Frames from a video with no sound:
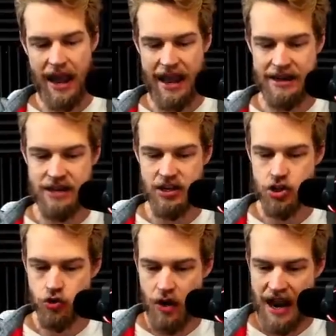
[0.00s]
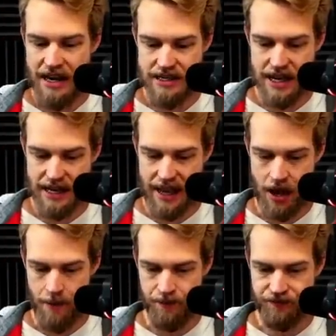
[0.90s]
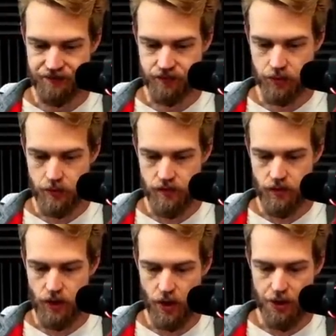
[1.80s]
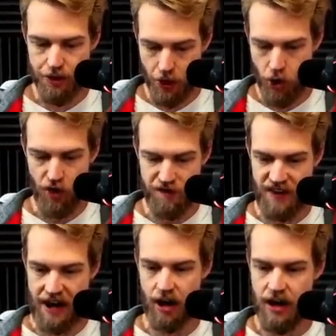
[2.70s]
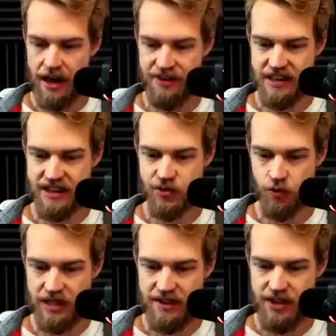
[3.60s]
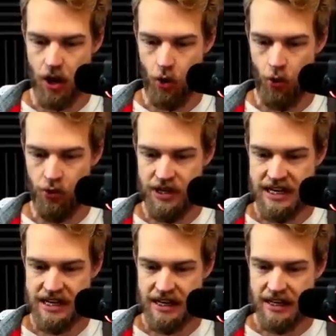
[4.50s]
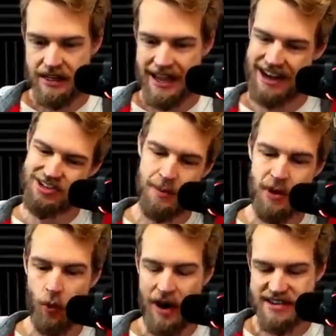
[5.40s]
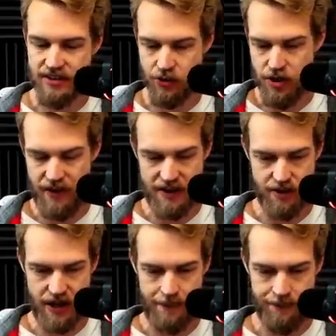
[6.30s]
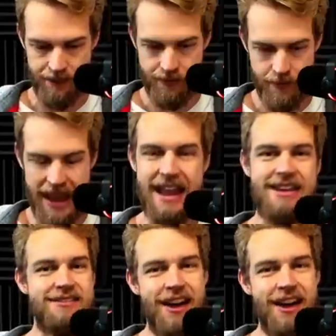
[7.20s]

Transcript: and try to take out Thoroughfare. I think that's really the only... Actually, I'm going to waste loot if I do that. Man,